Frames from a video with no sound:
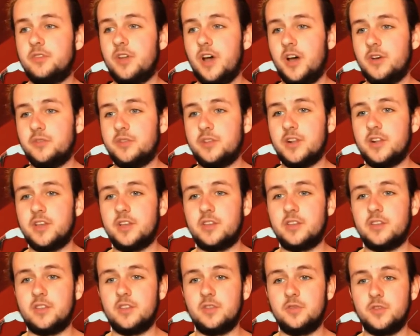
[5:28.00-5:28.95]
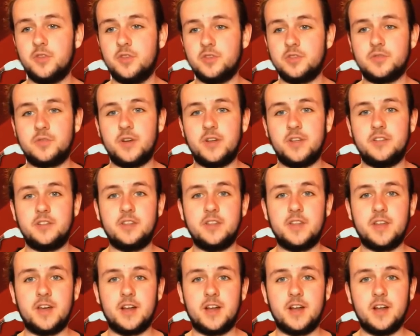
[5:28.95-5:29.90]
after like the first fight
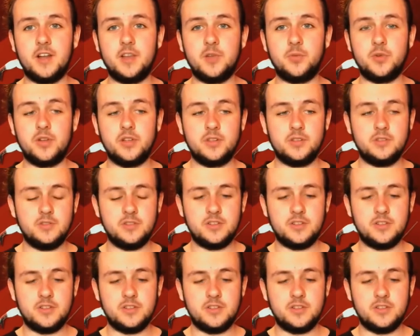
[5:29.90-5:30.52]
in that alleyway.